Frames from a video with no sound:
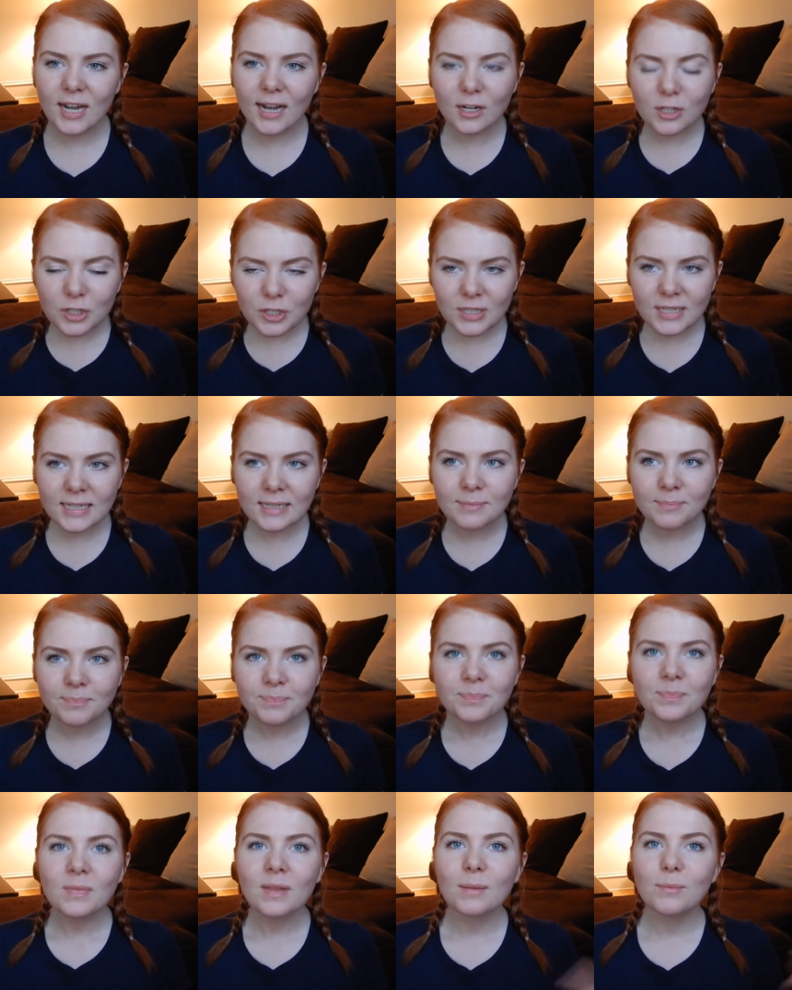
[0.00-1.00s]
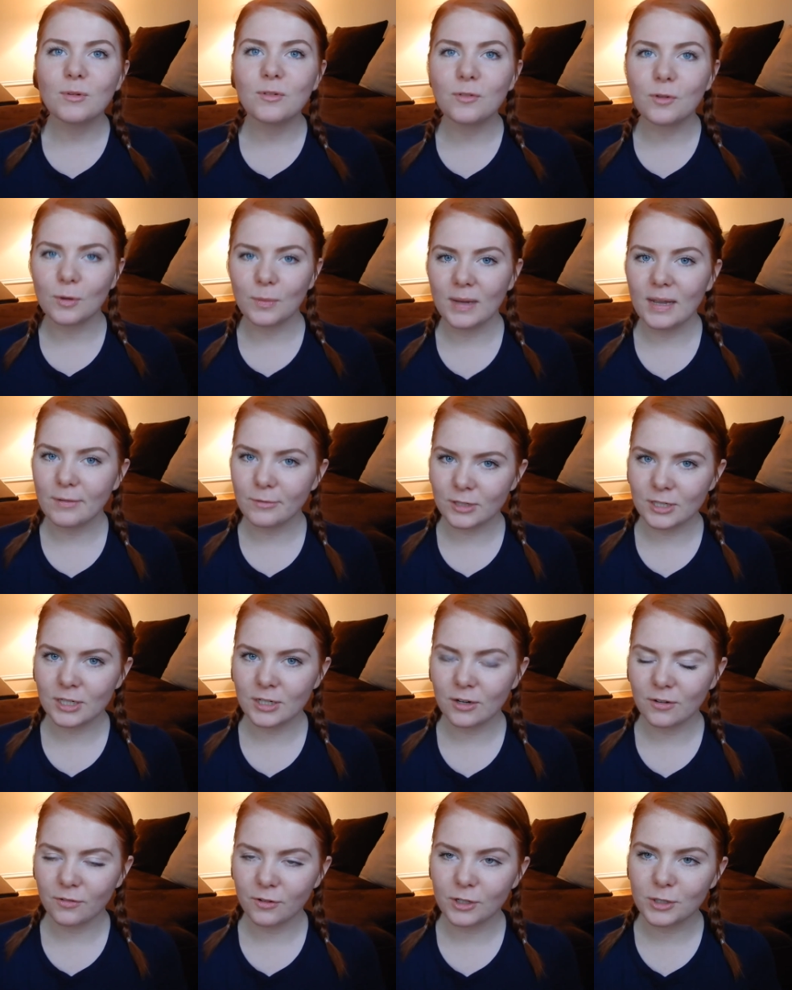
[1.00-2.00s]
actually, before we ever
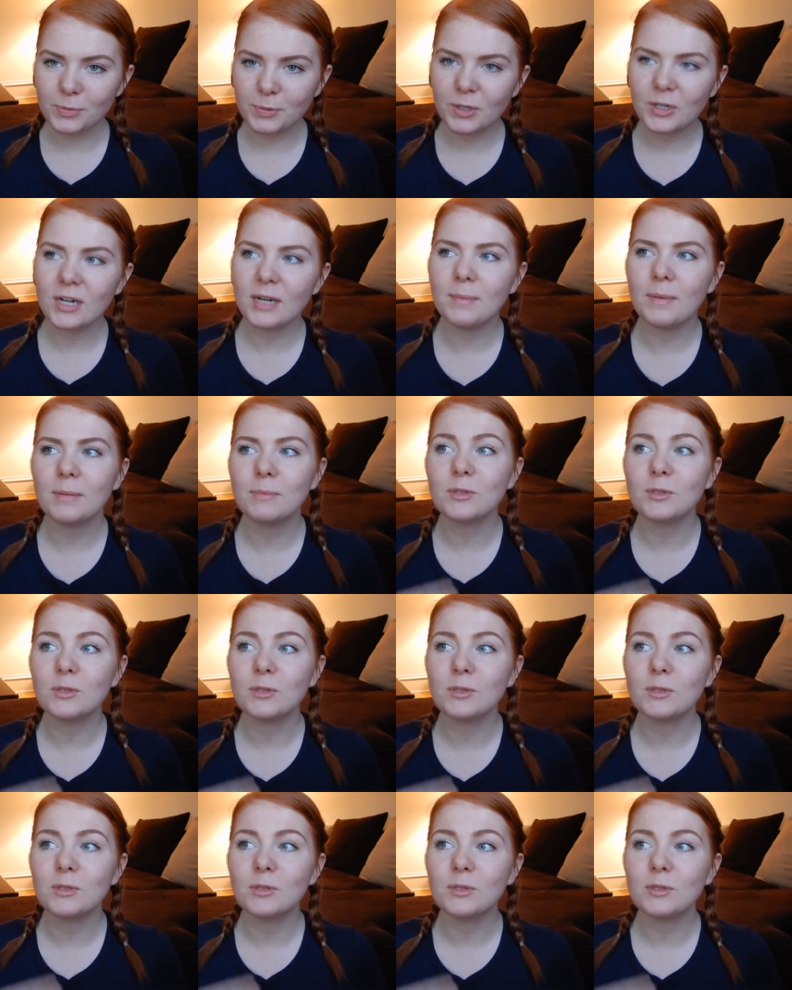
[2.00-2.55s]
did our first program.